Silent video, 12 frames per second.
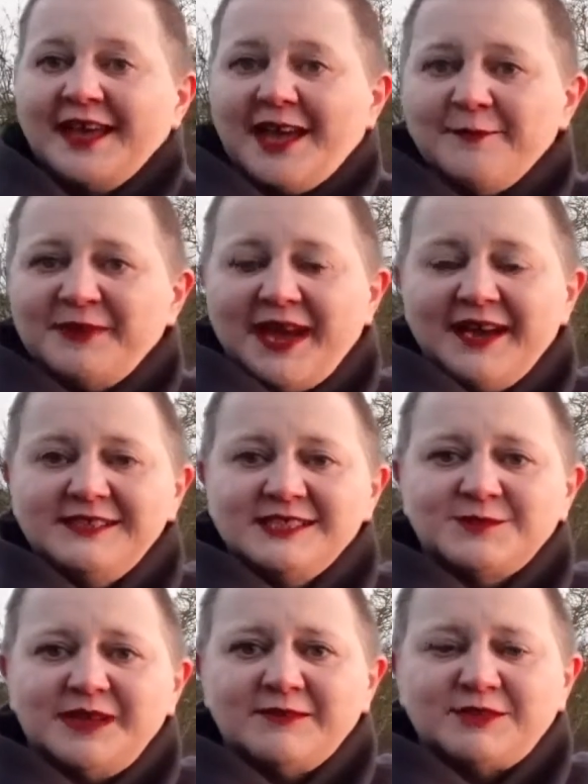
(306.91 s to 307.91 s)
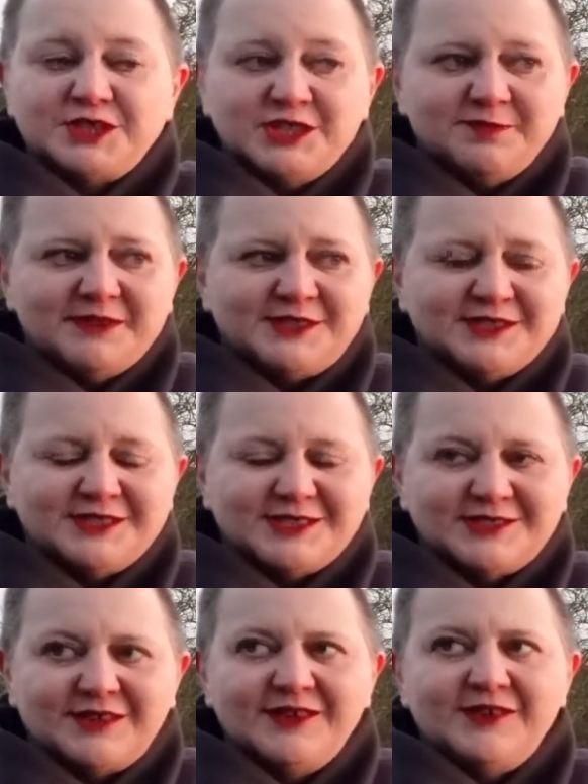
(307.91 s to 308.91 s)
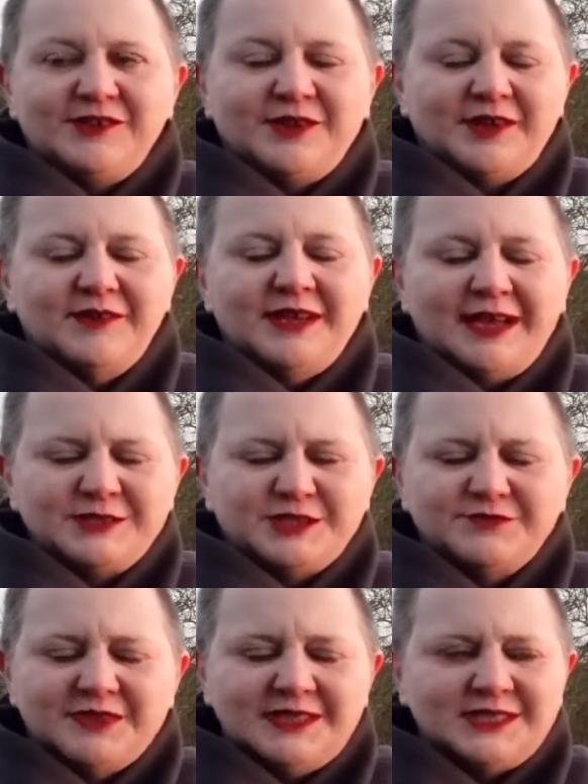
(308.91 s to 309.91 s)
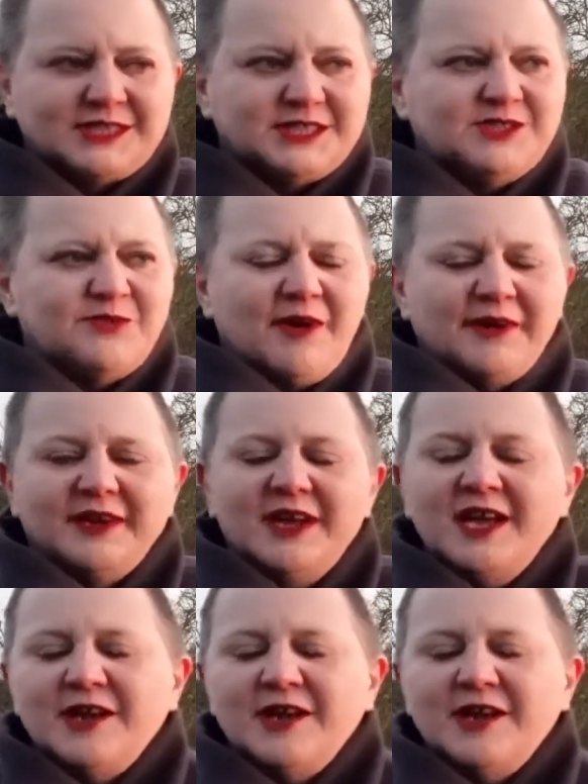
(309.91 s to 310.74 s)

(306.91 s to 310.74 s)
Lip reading: And behind us we have two bridges, and then you can only actually really see one.